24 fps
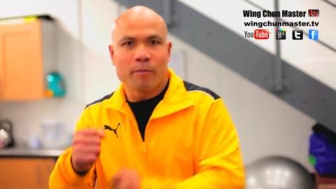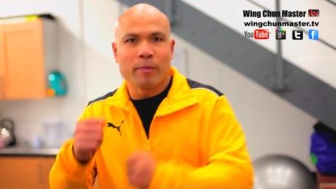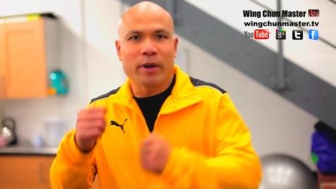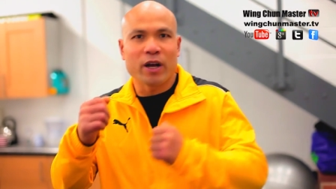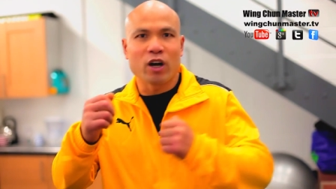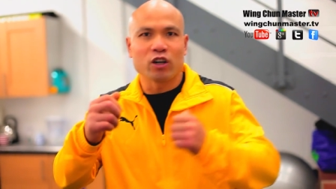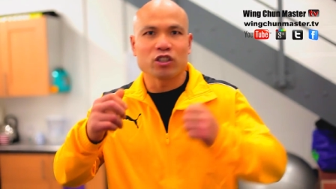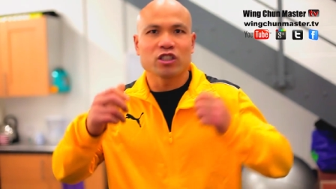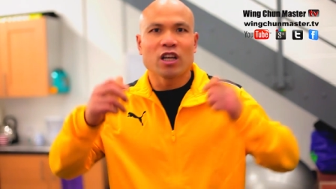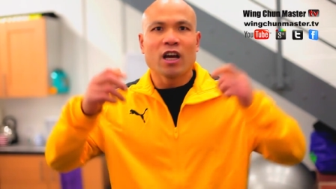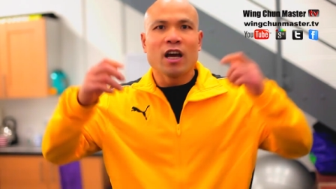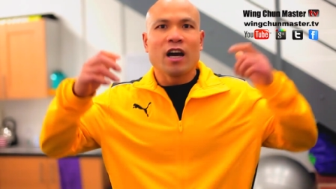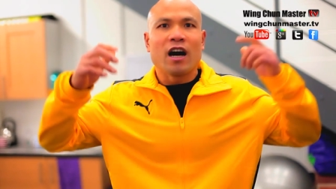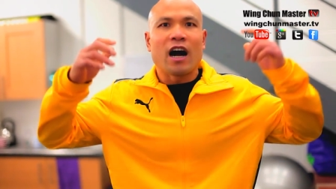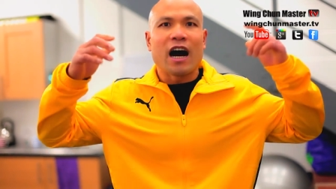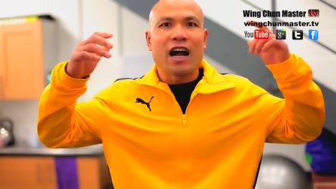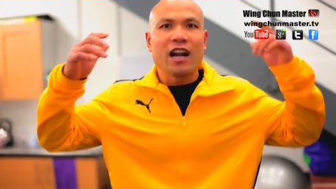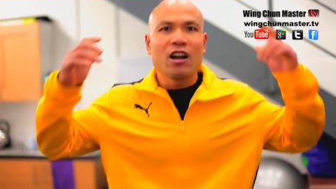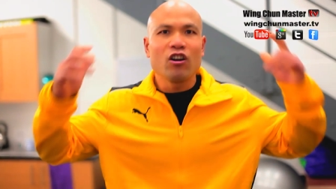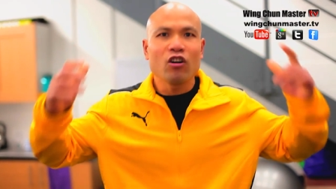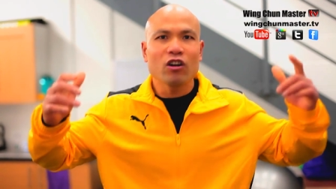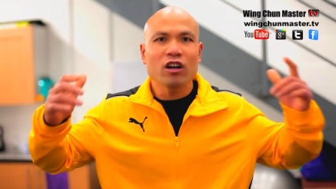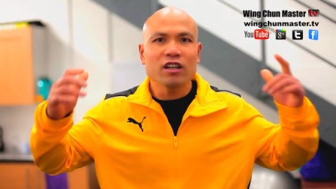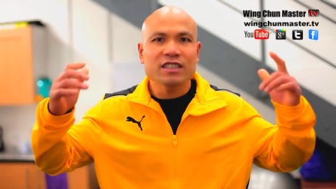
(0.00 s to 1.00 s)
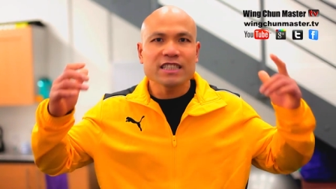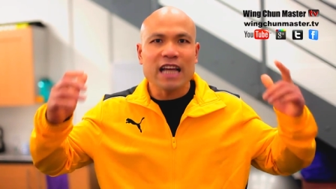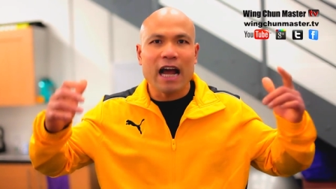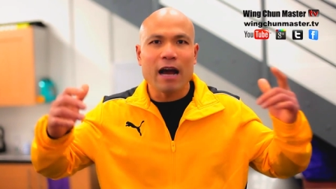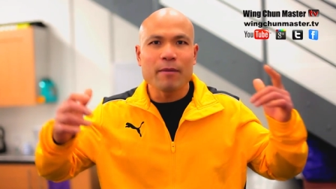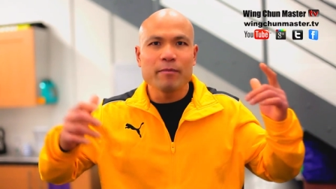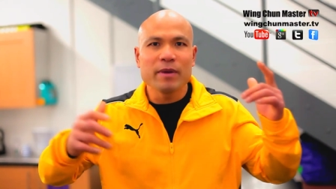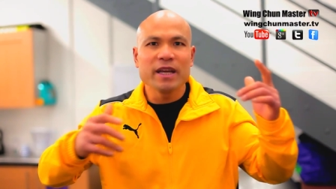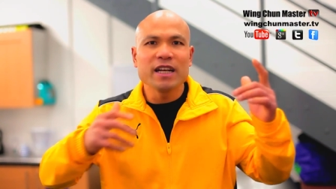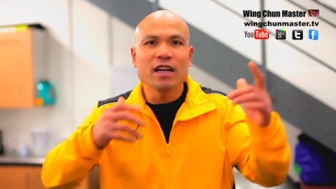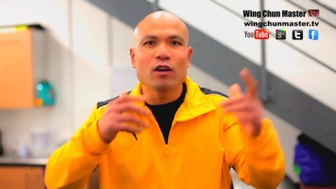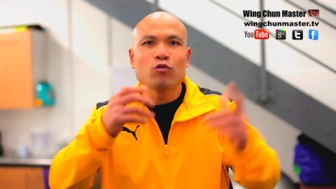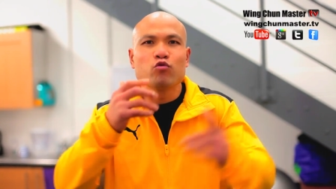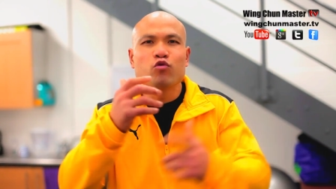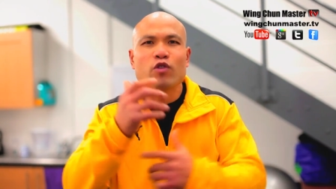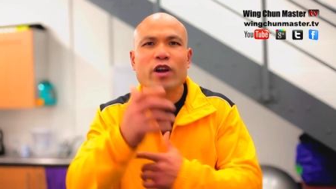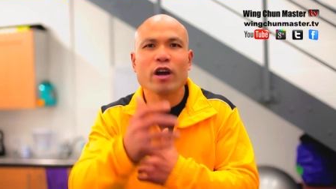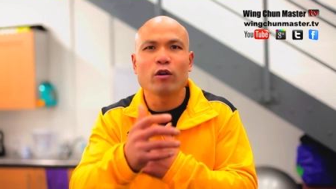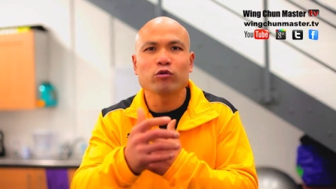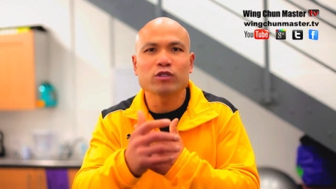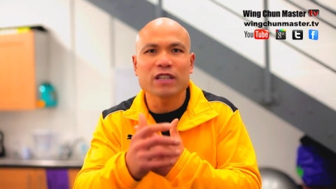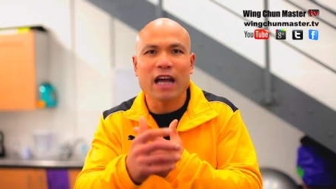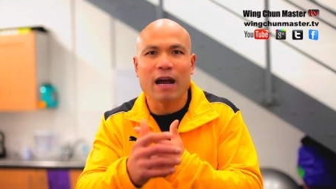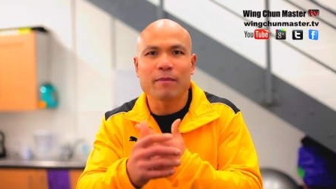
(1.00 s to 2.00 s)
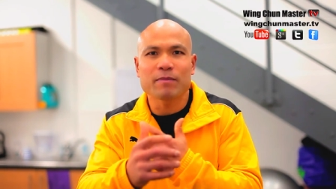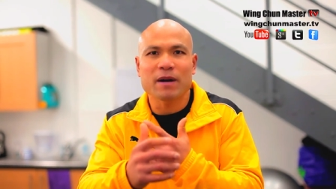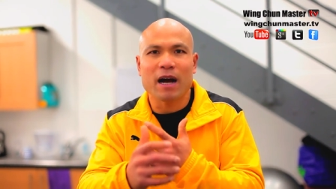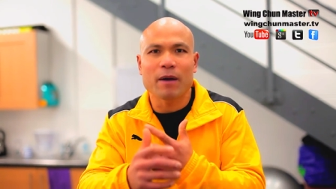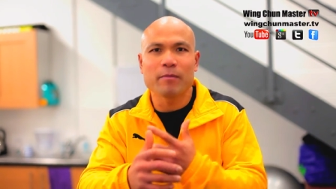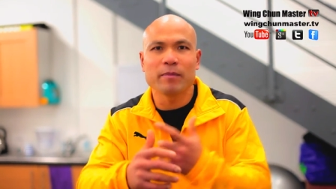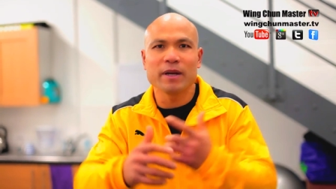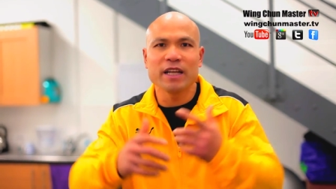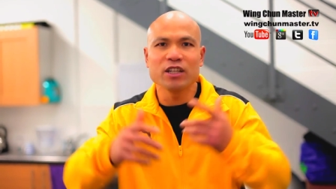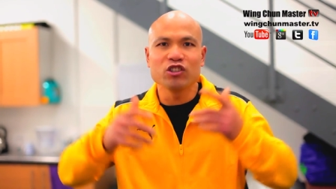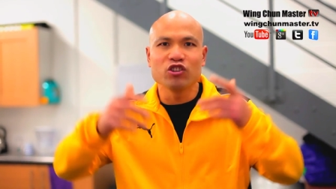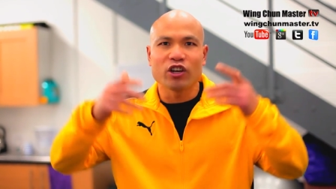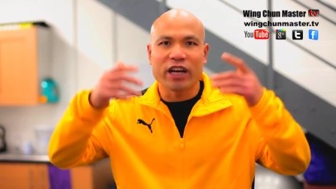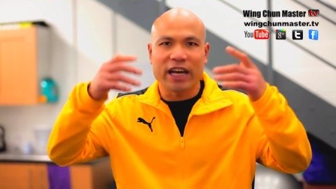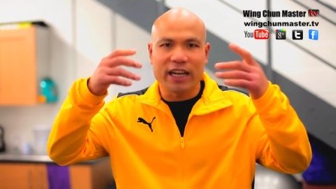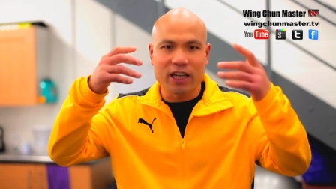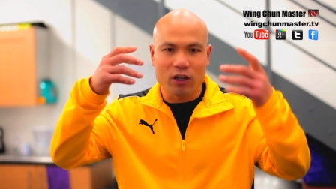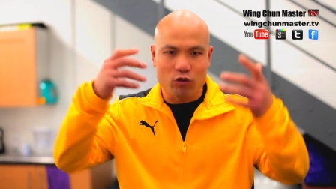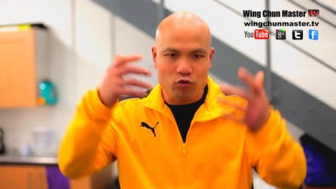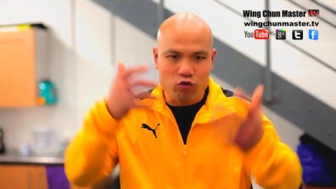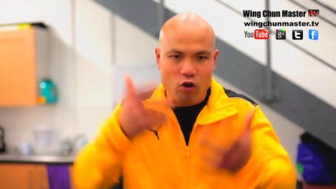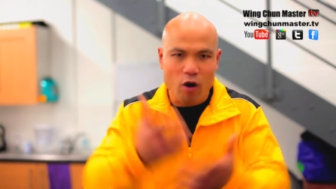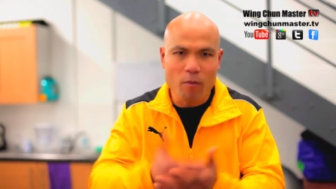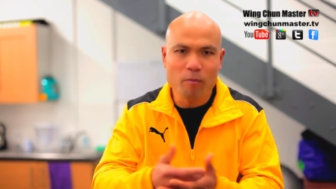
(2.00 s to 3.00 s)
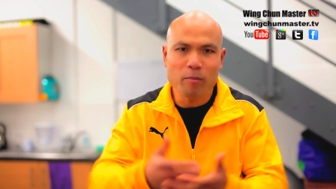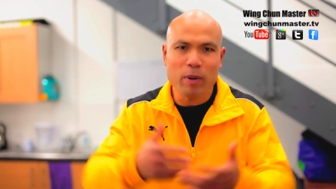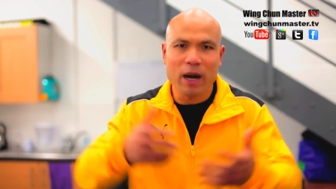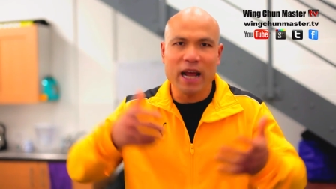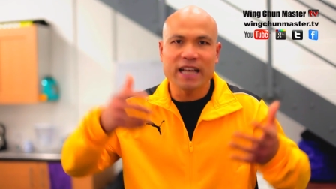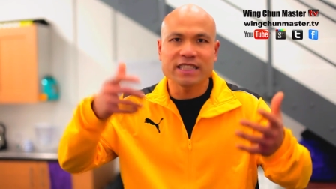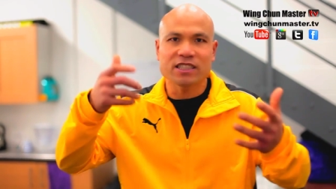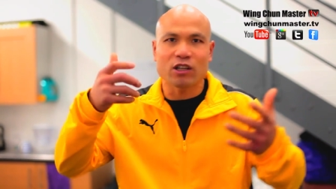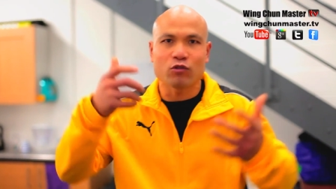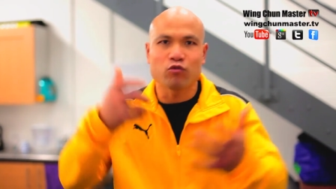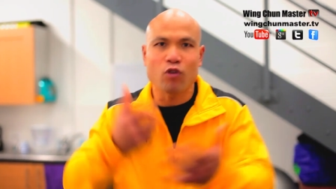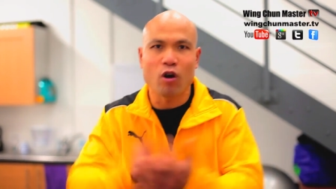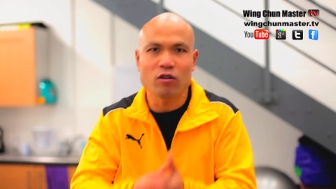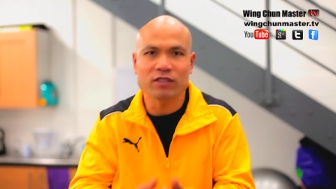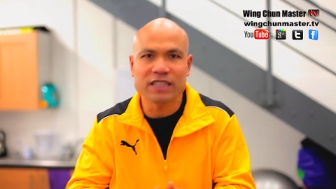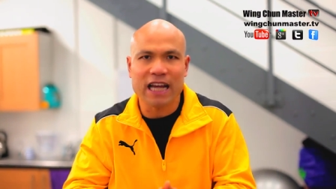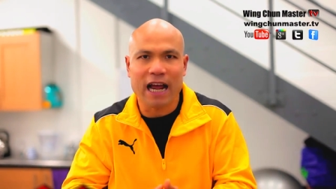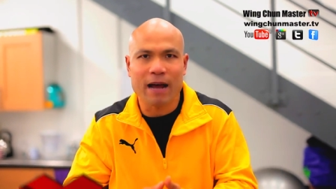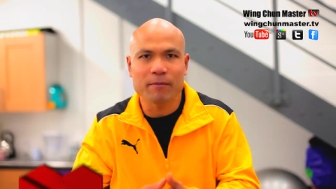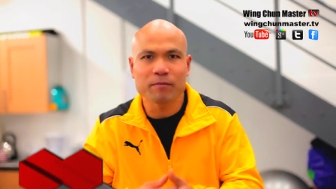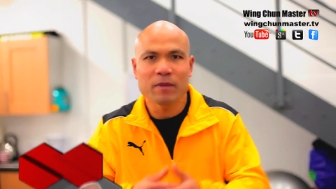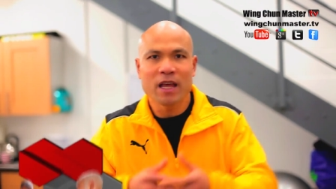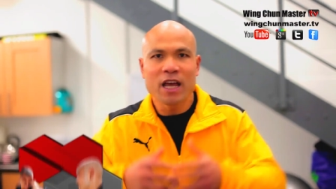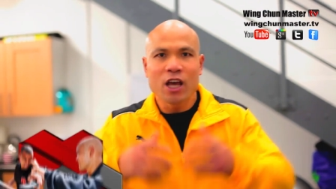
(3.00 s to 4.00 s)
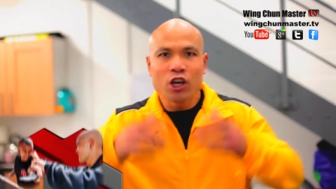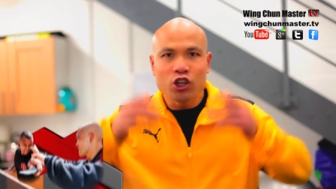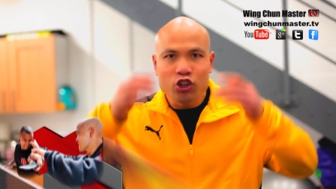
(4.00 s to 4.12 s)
Because a lot of time in the real time coming in, you get the wrong place, the wrong time,